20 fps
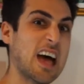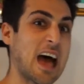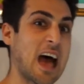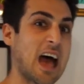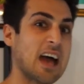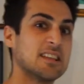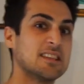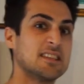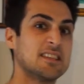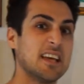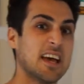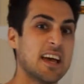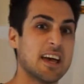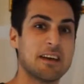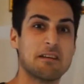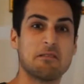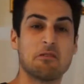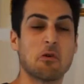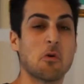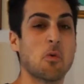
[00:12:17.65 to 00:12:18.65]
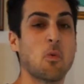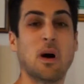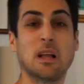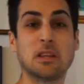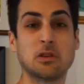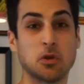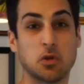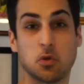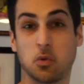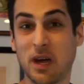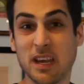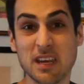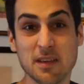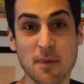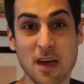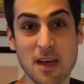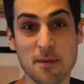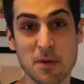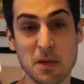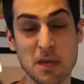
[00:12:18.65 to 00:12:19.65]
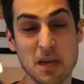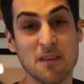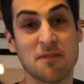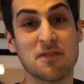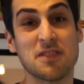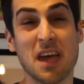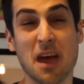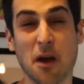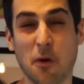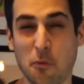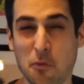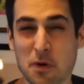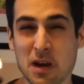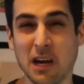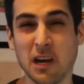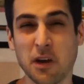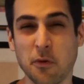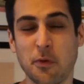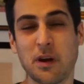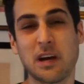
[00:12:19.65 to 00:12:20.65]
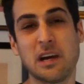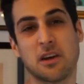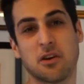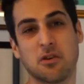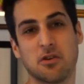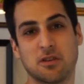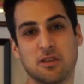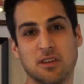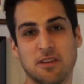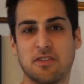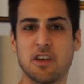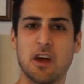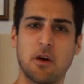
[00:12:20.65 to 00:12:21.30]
I'd say 1 to 20 maybe. If they're really, really good,